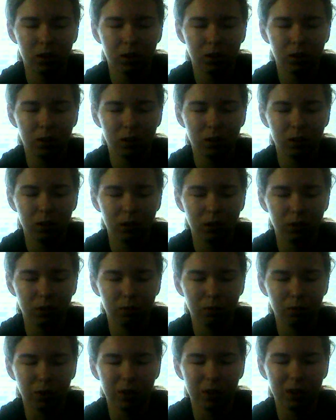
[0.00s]
When I
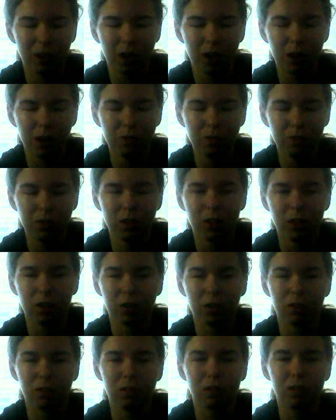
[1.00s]
was younger
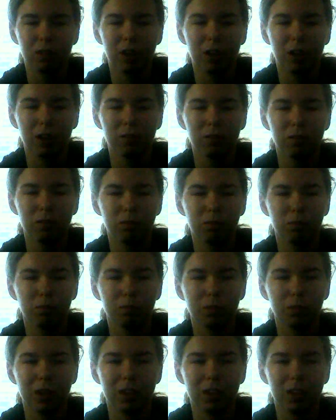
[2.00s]
at my
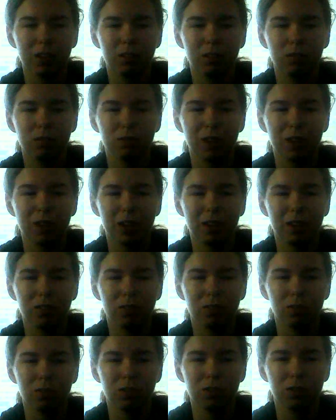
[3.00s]
old house,
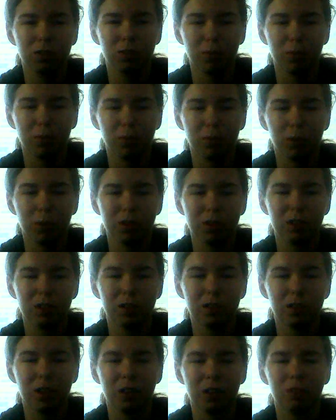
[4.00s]
most of the time
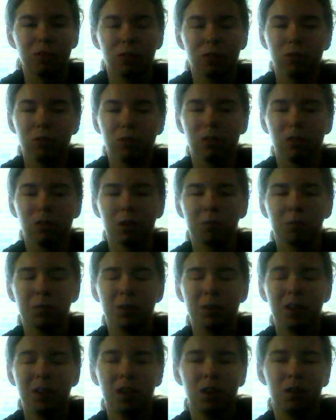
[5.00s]
growing up
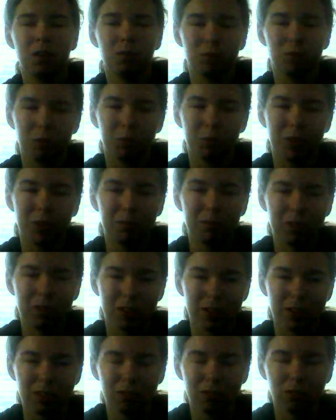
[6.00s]
from having seizures
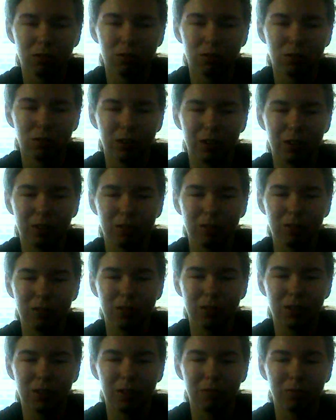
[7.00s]
and stuff,
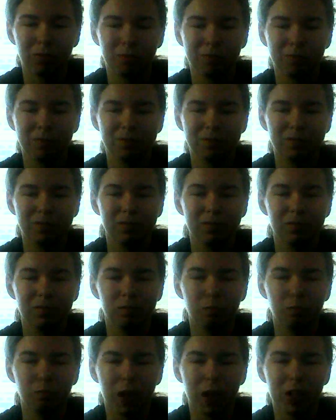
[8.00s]
my
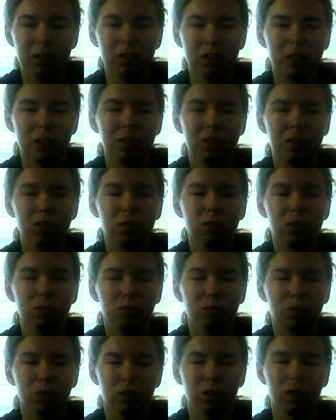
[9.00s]
seizures were
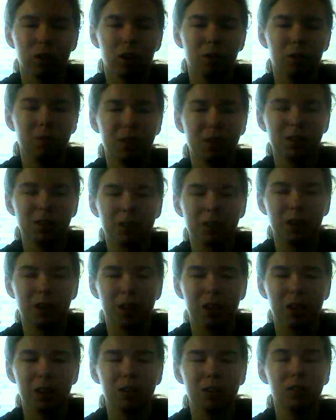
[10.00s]
always at
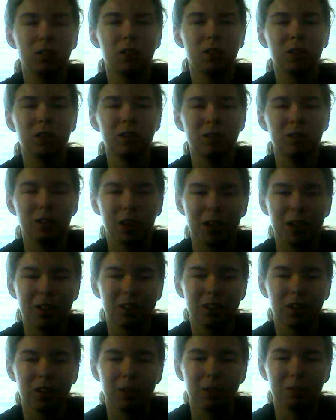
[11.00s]
nighttime.
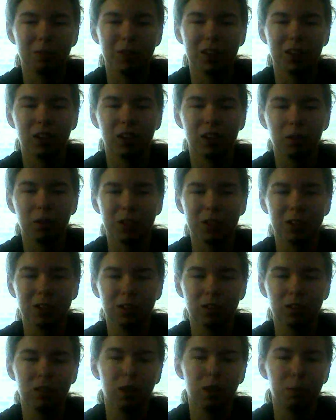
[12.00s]
Like I'll be
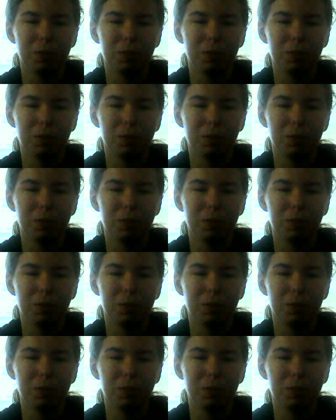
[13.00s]
sleeping